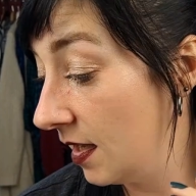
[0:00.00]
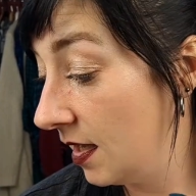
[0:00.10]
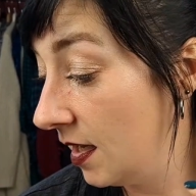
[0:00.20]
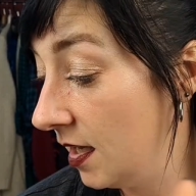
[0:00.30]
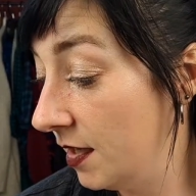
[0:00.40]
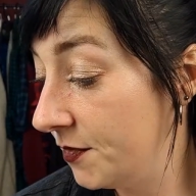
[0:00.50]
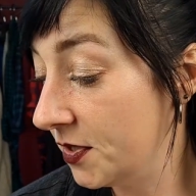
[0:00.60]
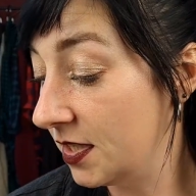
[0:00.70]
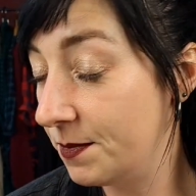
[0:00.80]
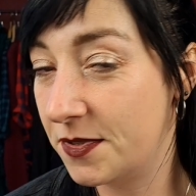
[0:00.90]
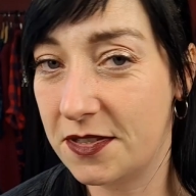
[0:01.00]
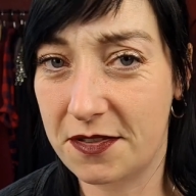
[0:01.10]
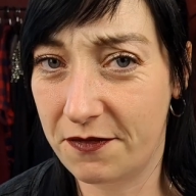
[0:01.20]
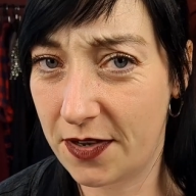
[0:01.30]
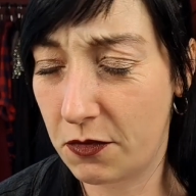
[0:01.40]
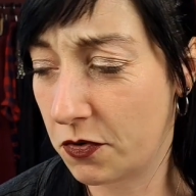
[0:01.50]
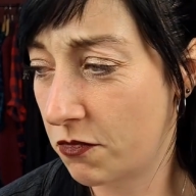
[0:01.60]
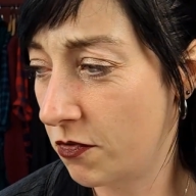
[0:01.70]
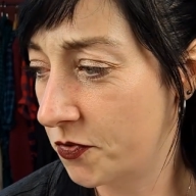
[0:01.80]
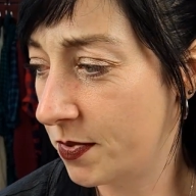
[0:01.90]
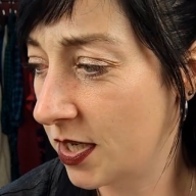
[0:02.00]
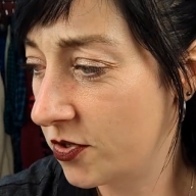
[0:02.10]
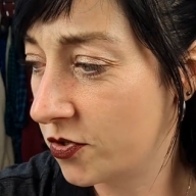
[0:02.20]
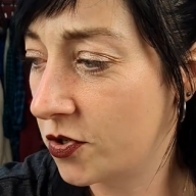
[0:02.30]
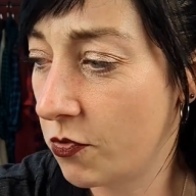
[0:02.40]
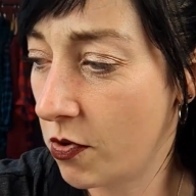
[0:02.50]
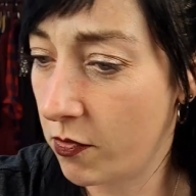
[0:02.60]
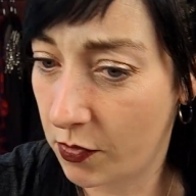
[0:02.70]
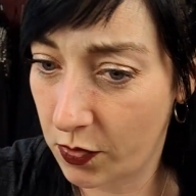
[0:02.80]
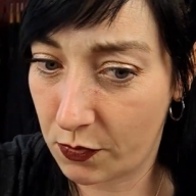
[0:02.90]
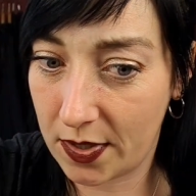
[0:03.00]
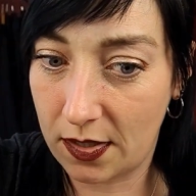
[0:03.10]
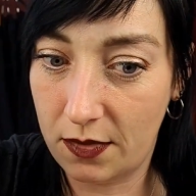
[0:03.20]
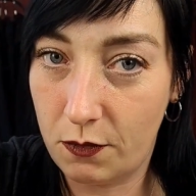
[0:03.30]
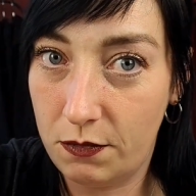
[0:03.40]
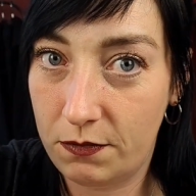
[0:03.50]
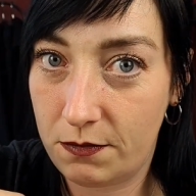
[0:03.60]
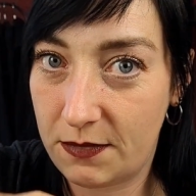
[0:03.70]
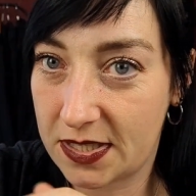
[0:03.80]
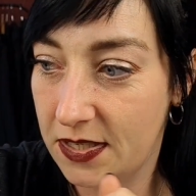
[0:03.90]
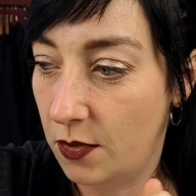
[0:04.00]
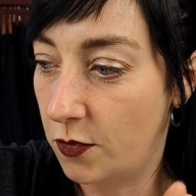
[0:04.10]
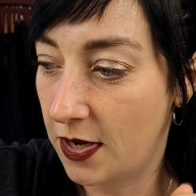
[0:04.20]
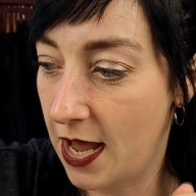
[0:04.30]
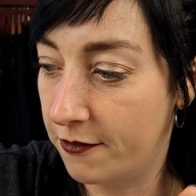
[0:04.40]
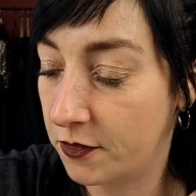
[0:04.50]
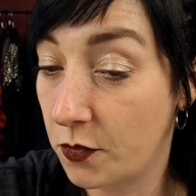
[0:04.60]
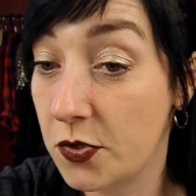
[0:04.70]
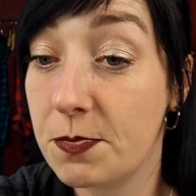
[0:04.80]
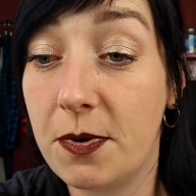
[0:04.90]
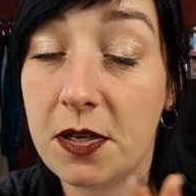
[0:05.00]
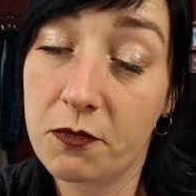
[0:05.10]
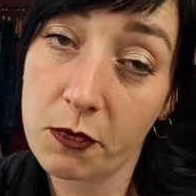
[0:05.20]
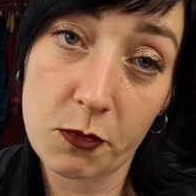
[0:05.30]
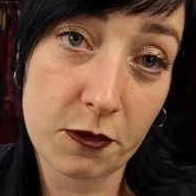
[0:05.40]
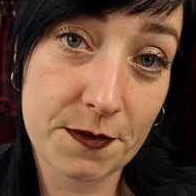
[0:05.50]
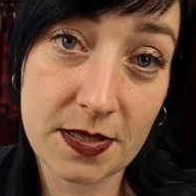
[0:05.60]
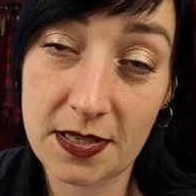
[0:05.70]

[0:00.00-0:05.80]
It leaves your lips very gross, but I just go over it with regular micellar water afterwards. But it removes it